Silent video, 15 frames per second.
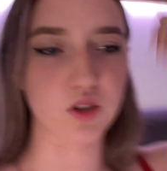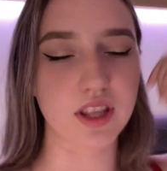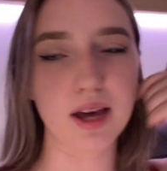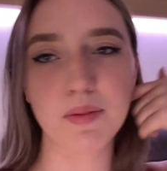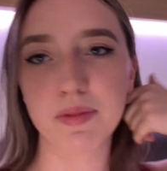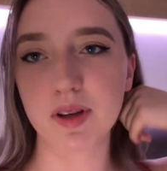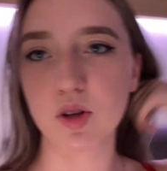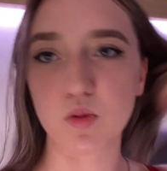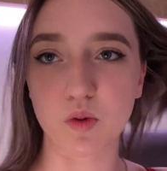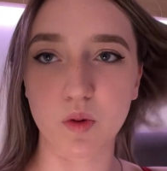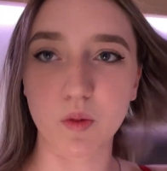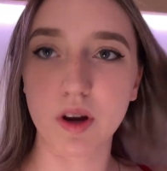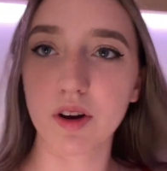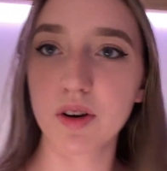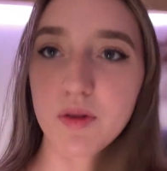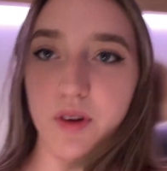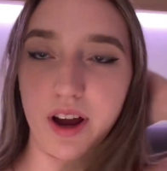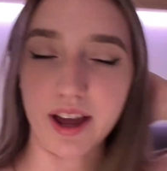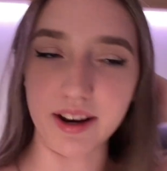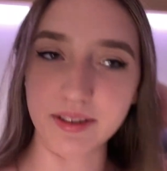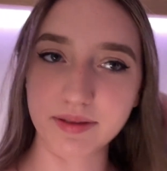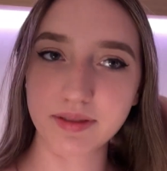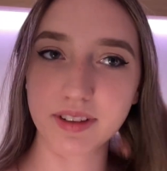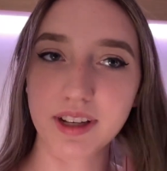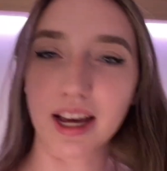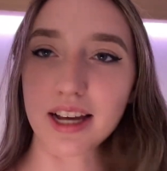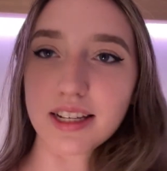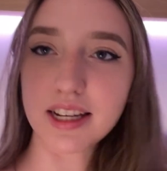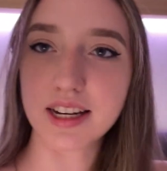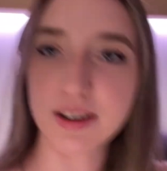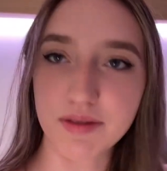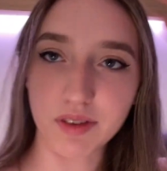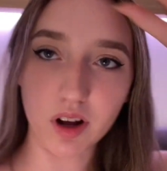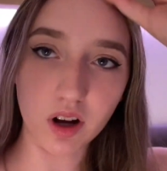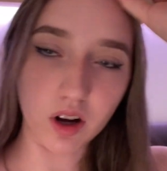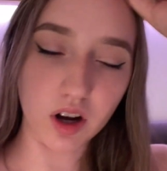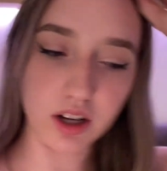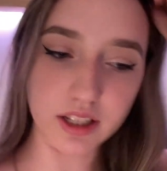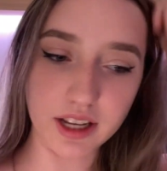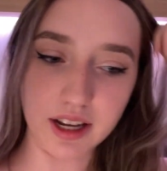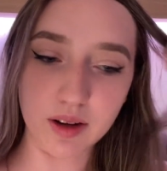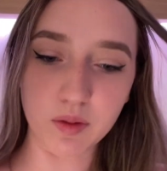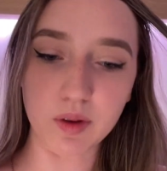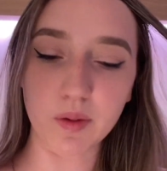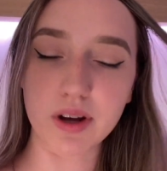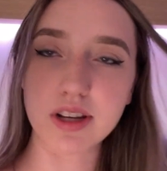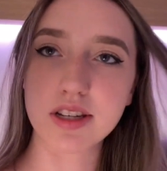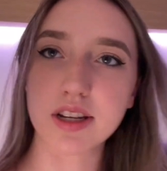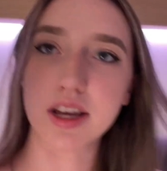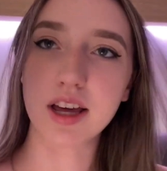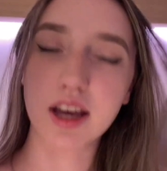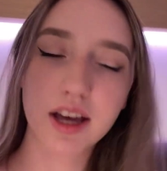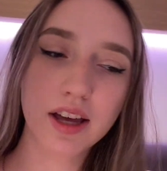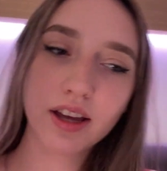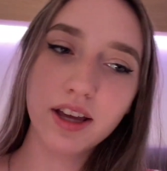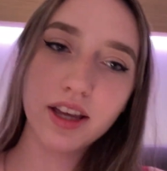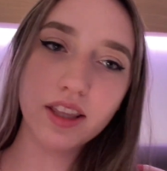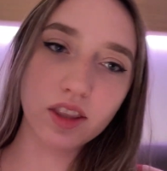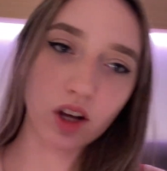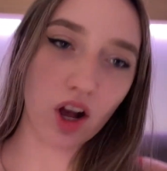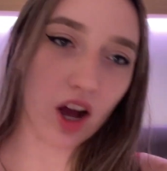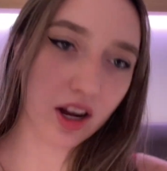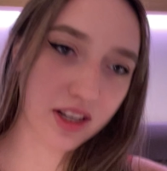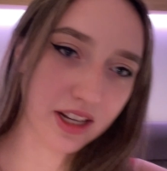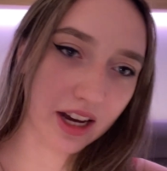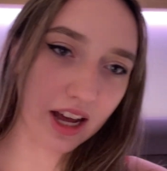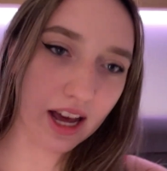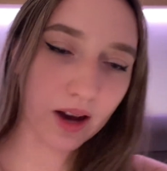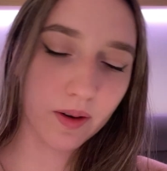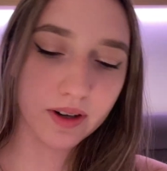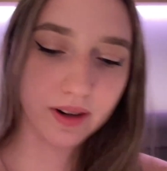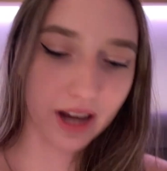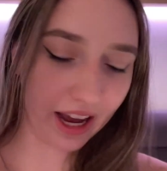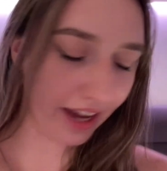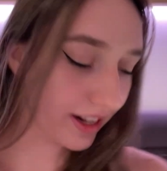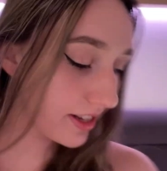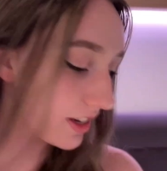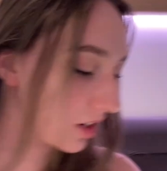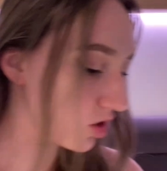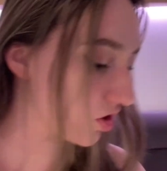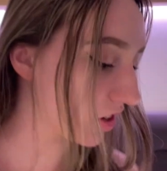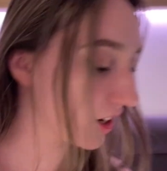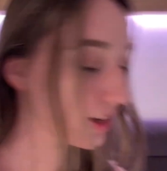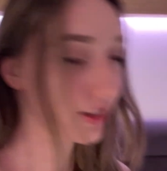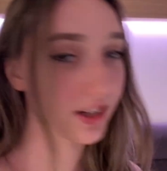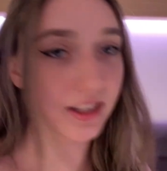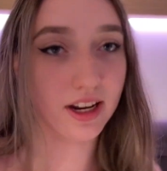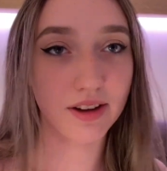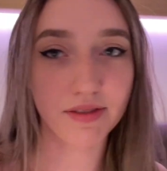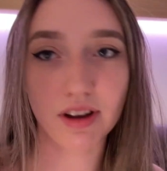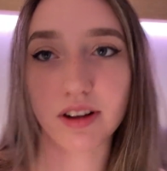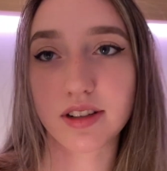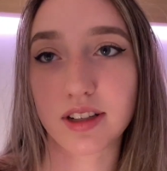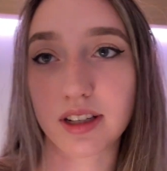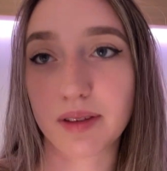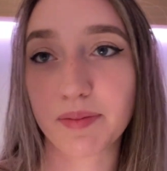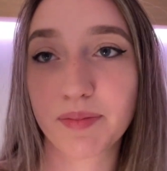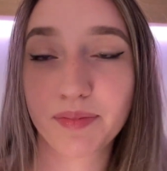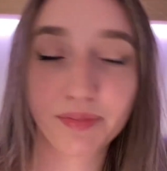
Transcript: That means we're wearing red. Guys, I didn't vlog all day. We went to the cocktail hour. I had six drinks and then I fell asleep.